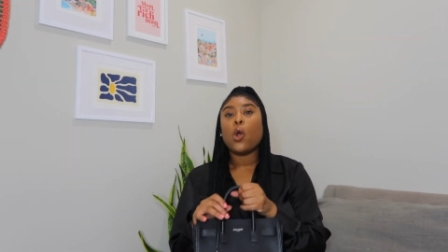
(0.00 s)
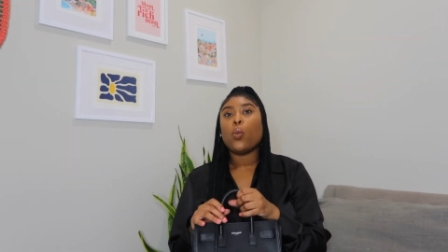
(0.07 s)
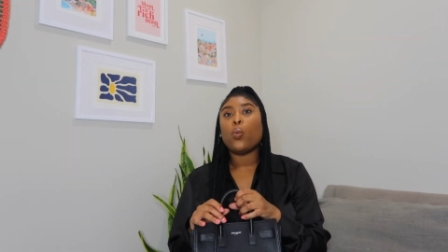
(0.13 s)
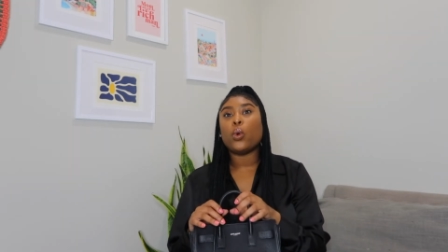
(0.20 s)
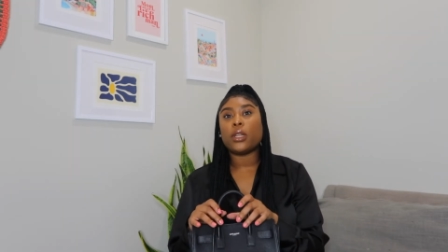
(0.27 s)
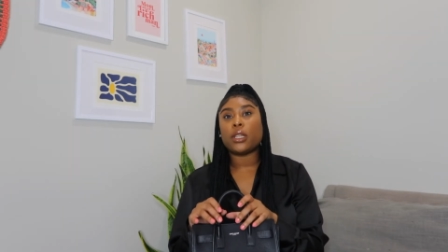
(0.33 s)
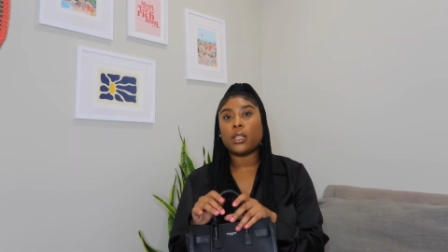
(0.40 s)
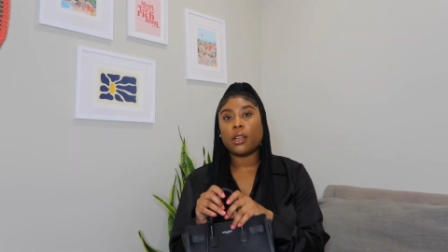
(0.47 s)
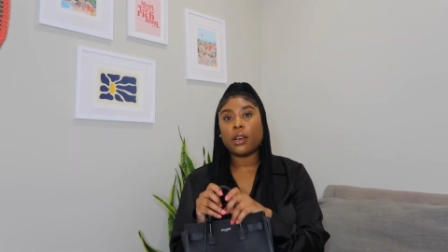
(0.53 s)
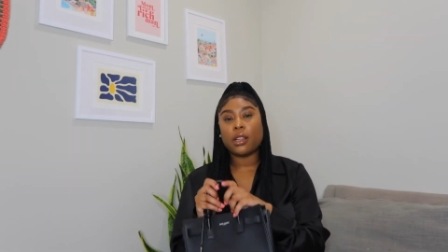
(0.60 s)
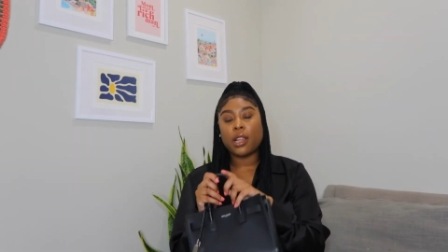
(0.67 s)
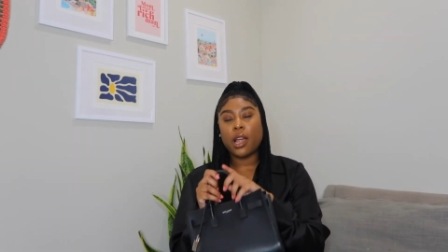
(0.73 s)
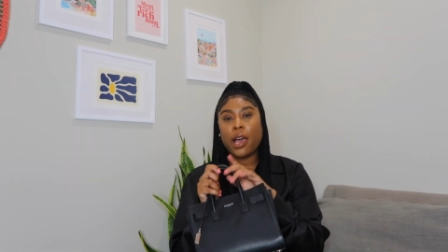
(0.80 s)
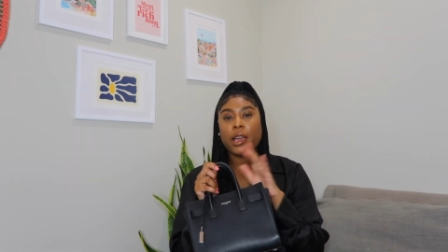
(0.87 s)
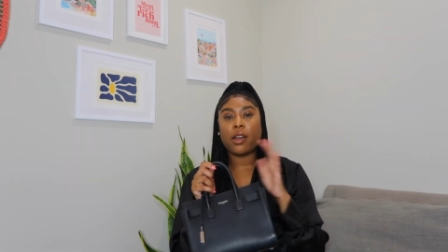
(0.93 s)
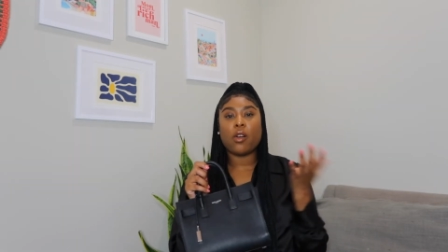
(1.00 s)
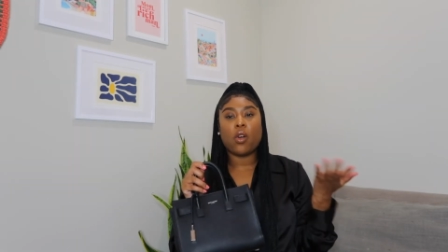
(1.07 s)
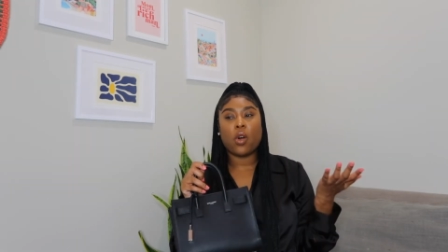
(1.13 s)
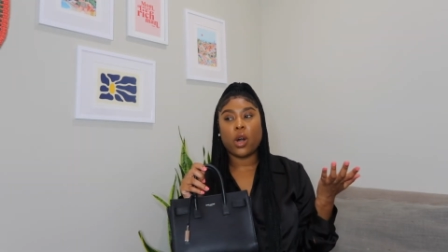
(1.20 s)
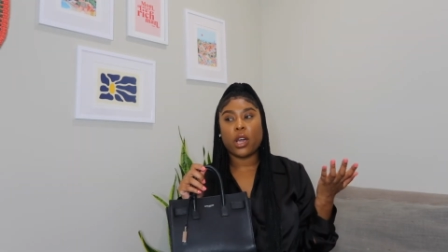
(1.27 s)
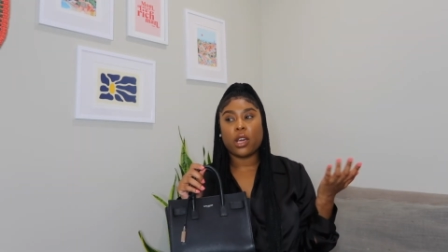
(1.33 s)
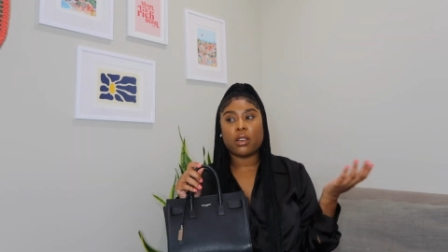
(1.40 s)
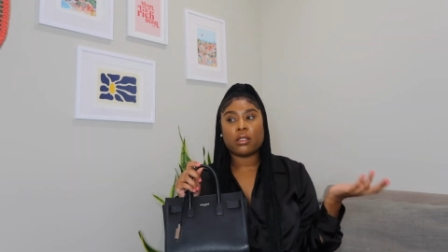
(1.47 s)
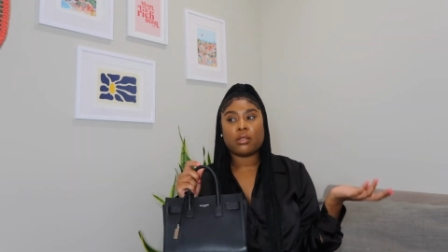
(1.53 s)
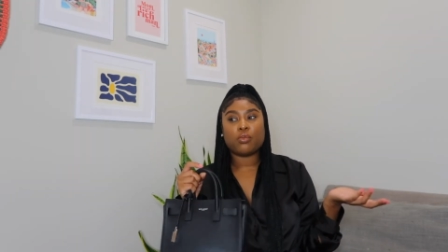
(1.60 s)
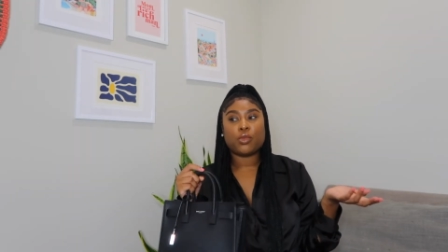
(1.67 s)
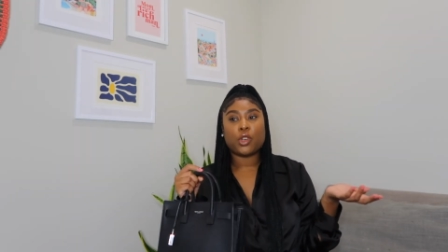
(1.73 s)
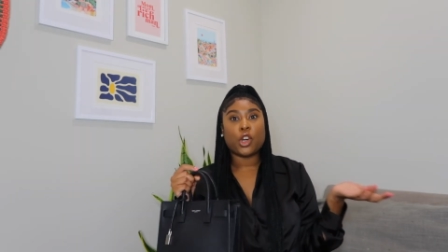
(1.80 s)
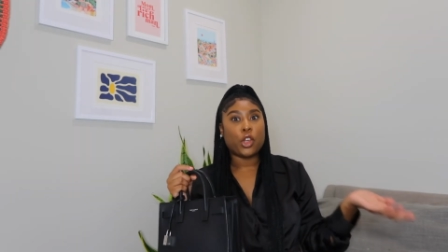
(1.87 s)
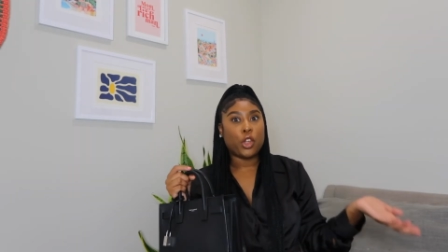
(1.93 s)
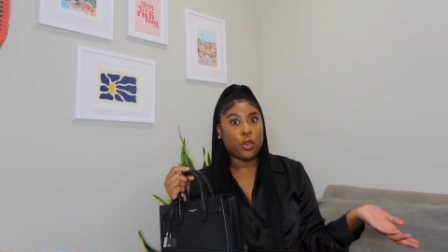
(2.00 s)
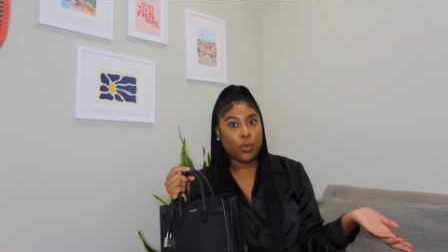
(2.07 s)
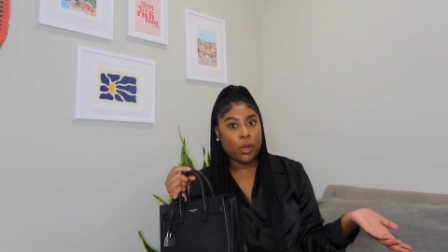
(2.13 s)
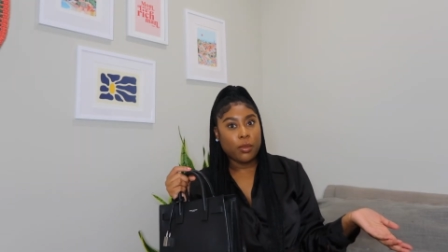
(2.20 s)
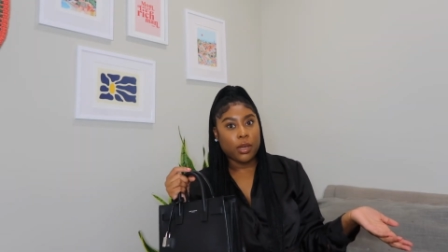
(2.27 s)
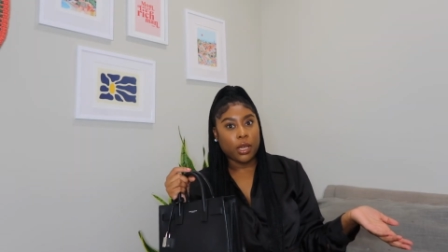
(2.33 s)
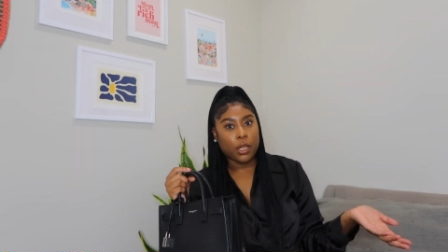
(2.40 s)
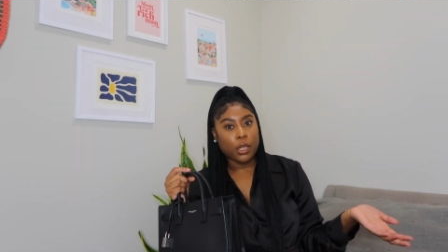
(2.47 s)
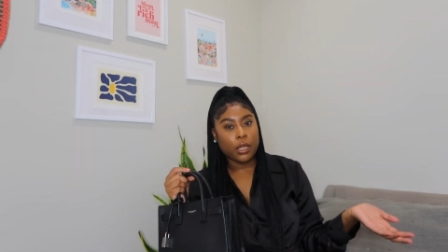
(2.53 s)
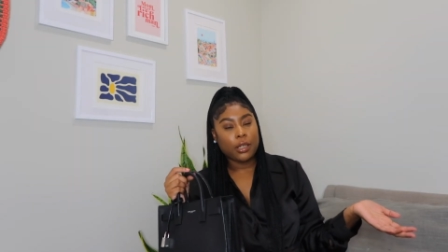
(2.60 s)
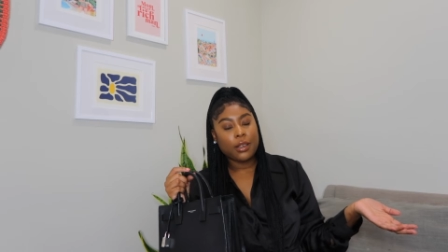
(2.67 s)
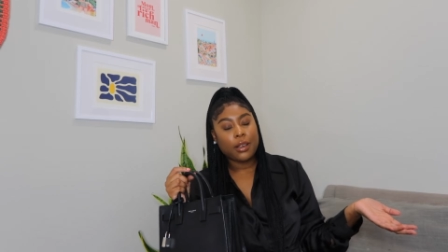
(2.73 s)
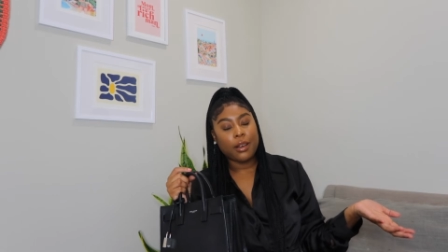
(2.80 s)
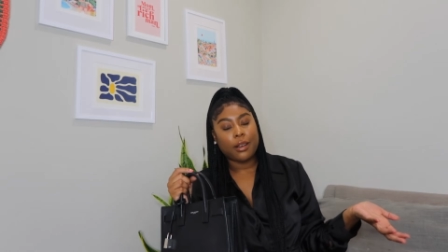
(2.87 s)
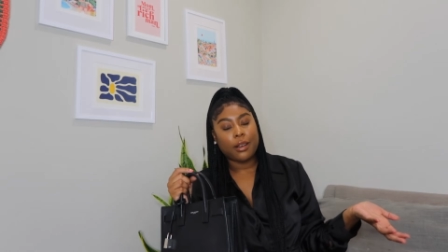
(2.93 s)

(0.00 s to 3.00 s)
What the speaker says: would look like on a human being.